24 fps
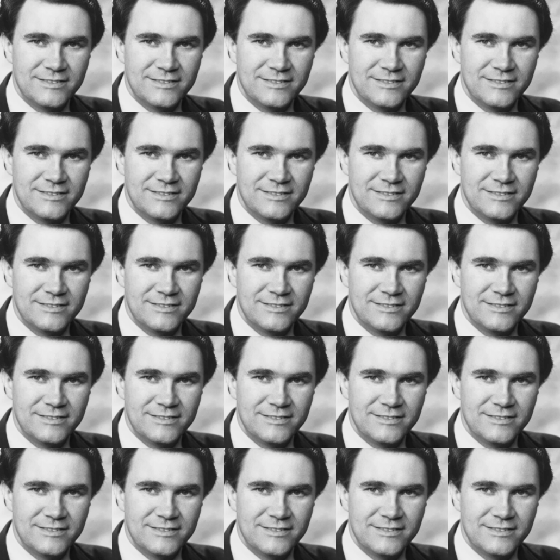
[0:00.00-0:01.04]

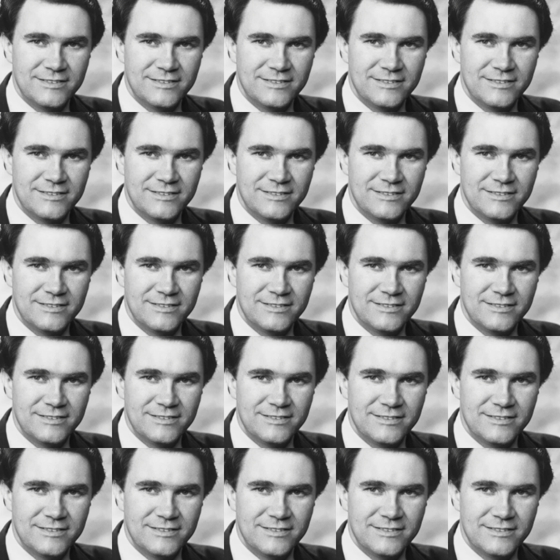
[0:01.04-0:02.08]

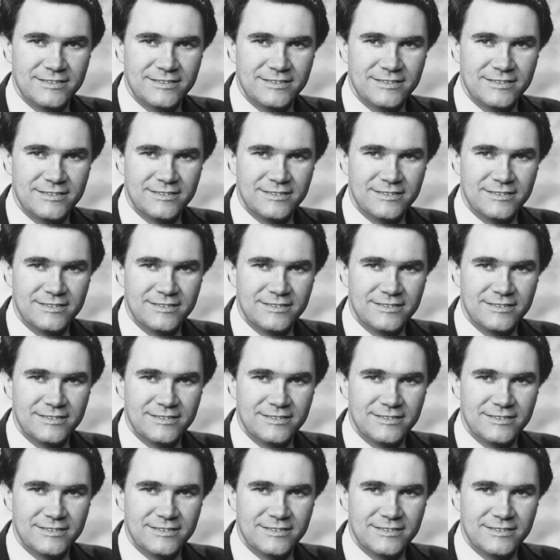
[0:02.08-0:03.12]

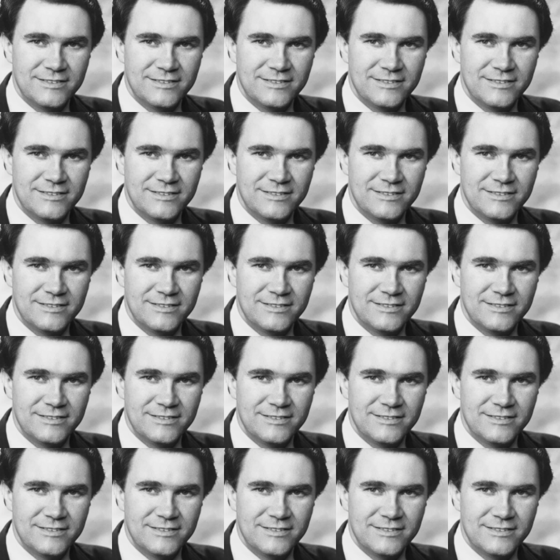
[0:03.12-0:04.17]

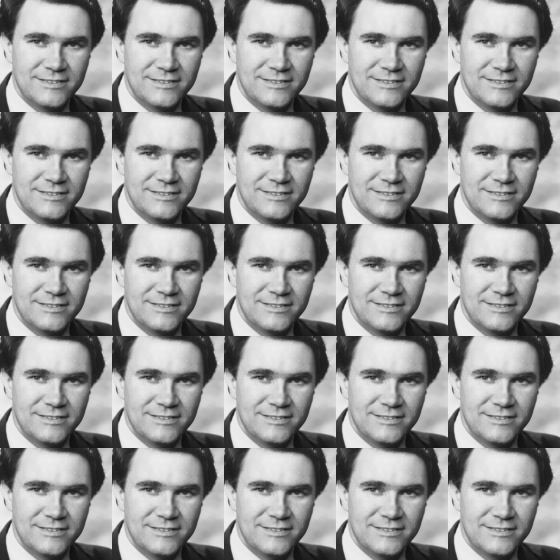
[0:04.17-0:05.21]

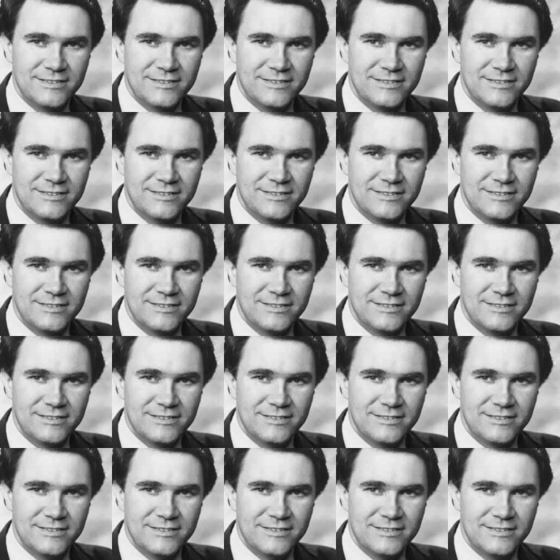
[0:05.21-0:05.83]
[no speech]